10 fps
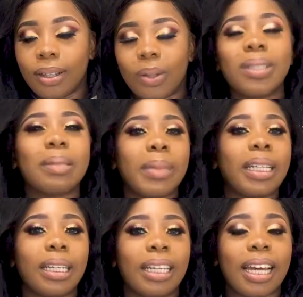
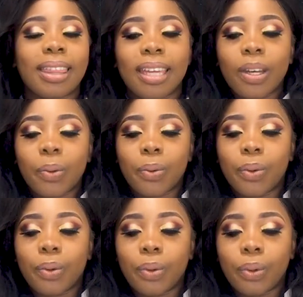Ultimately, I think
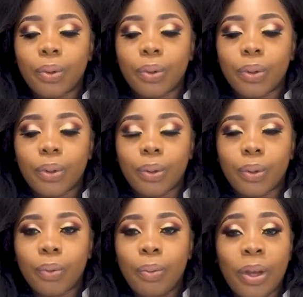
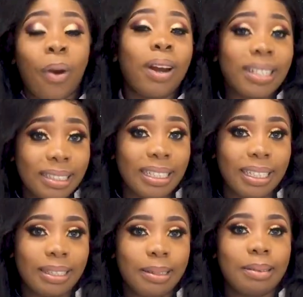we
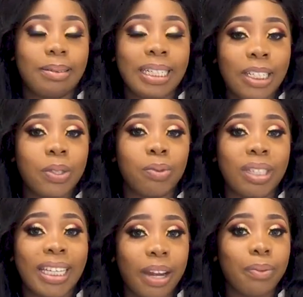honestly need to
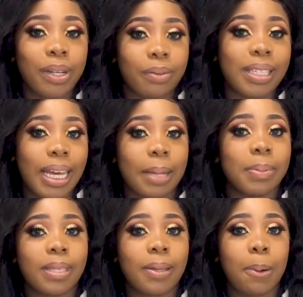get rid of
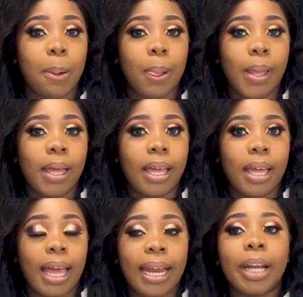types.
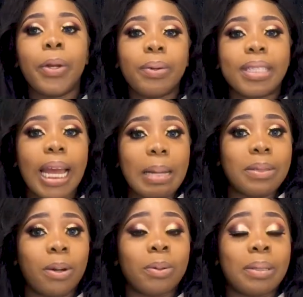And I know
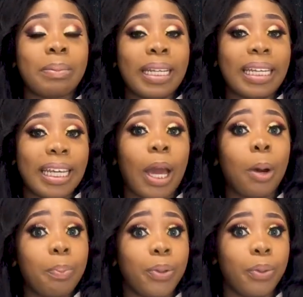types ultimately
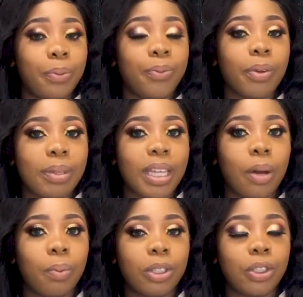help you filter
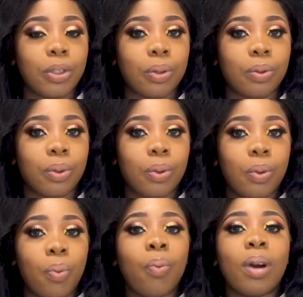out what you
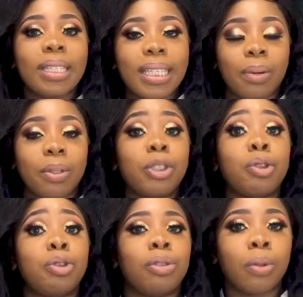want and
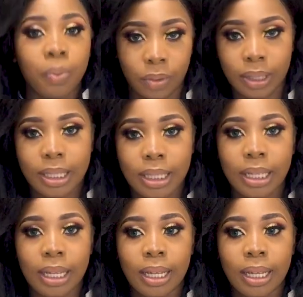what you don't want.